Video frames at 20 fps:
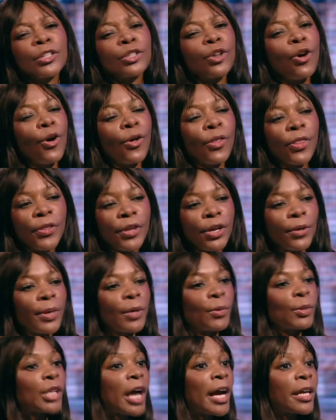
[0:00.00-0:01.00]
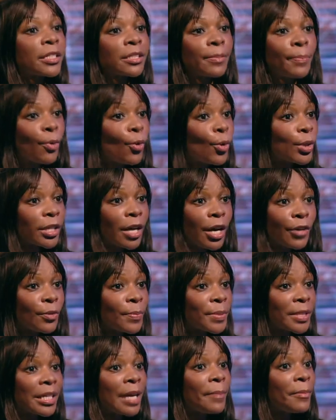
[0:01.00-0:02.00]
That's all theory, which I support
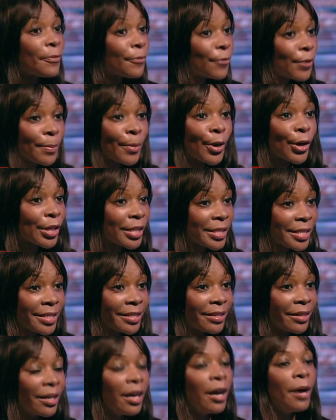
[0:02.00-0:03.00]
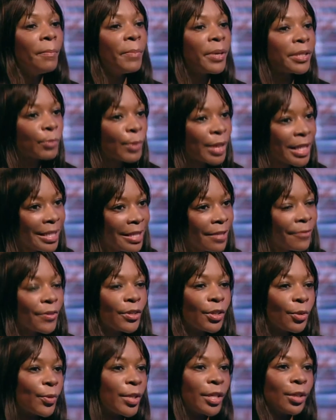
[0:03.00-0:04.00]
100%. I'm a free marketeer, but we live
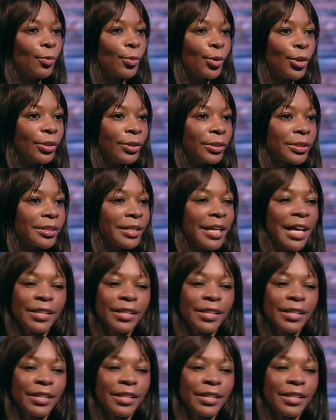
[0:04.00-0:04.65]
in the real world.